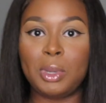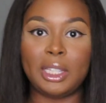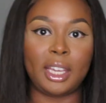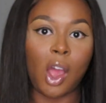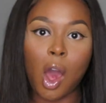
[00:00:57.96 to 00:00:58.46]
be
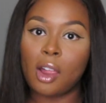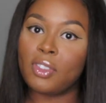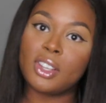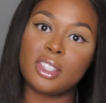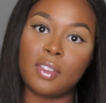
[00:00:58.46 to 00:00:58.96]
linking all
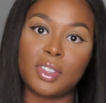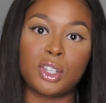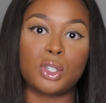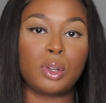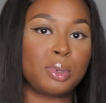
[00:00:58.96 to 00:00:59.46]
their stuff in the
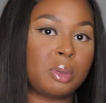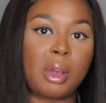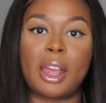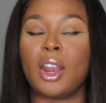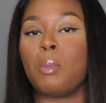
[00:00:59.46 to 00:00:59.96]
description
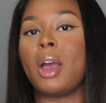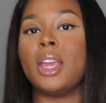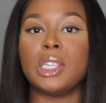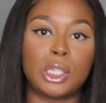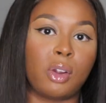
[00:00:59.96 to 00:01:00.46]
box and on my
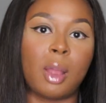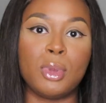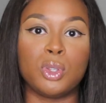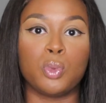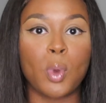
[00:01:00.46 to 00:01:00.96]
Instagram
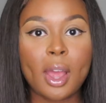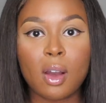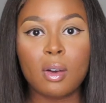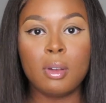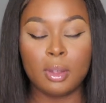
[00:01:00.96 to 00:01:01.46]
as
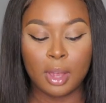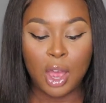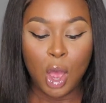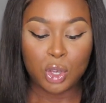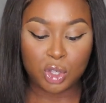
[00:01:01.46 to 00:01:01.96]
well.
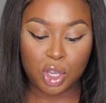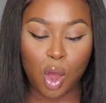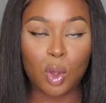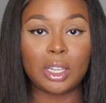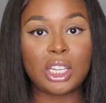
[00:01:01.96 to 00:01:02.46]

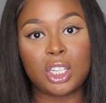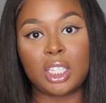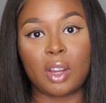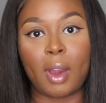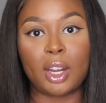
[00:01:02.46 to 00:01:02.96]
So let's just
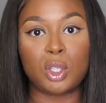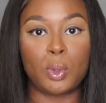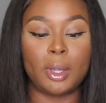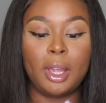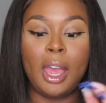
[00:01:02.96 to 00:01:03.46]
get right into it.